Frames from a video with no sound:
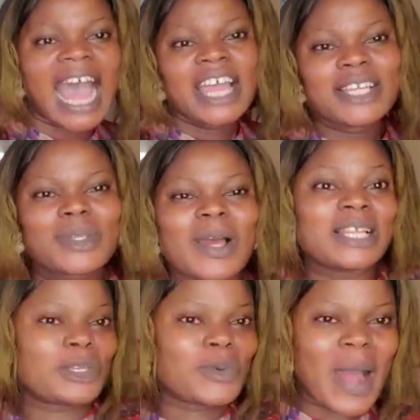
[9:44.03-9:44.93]
this one
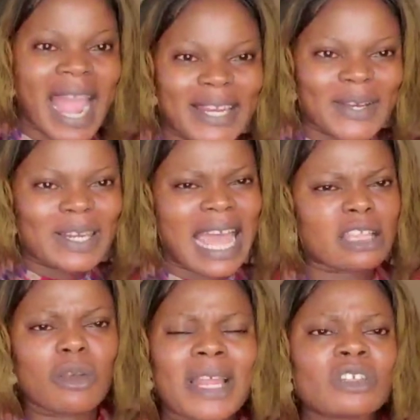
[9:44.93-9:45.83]
is white, though, like
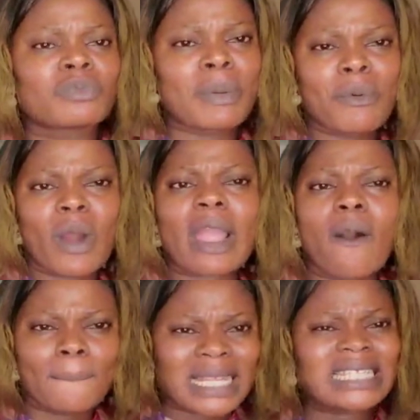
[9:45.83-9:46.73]
so many people were
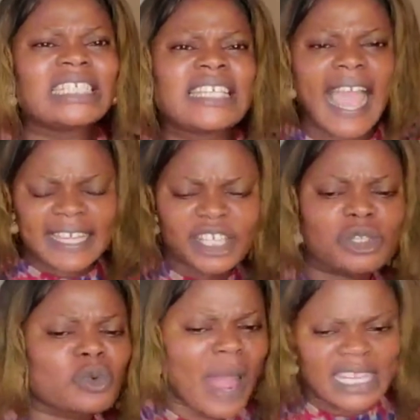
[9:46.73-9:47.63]
commenting, yeah,
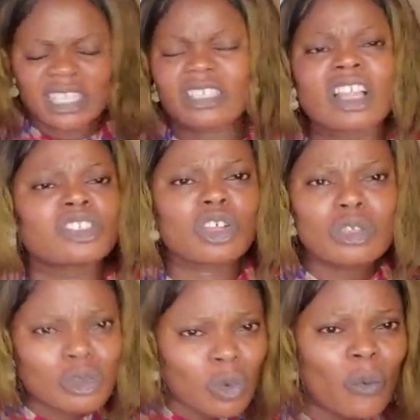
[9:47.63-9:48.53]
she's white, she's not
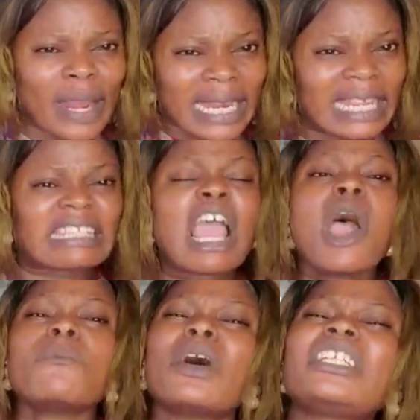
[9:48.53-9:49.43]
just doing it.
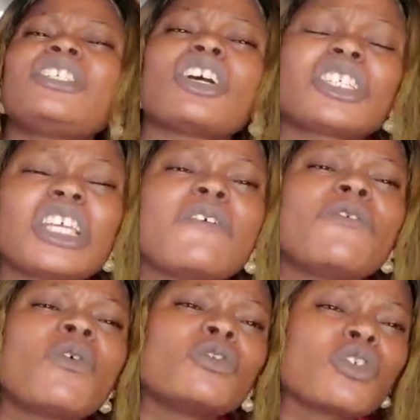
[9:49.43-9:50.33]
But does she
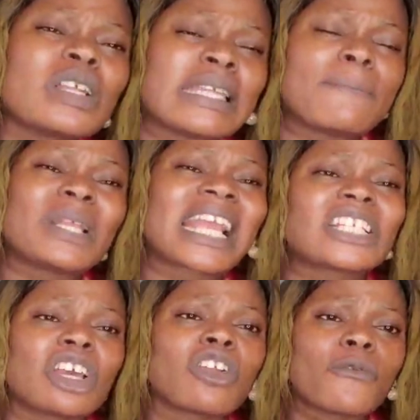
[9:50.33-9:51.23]
even know the
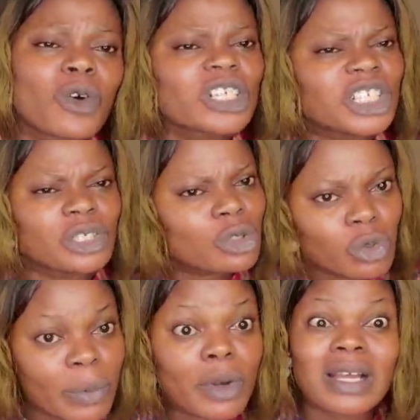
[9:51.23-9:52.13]
implication of what she's
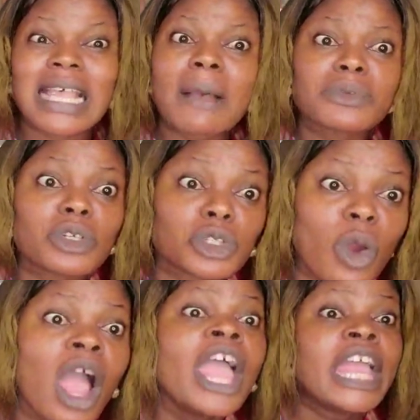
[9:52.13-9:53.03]
doing? Because I'm so
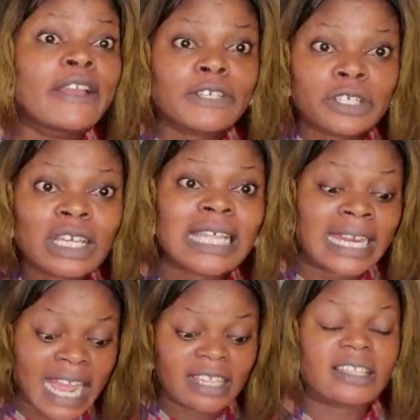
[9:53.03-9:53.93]
sure if she knows that
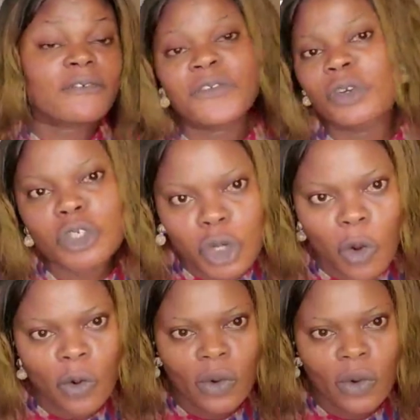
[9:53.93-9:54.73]
there is a future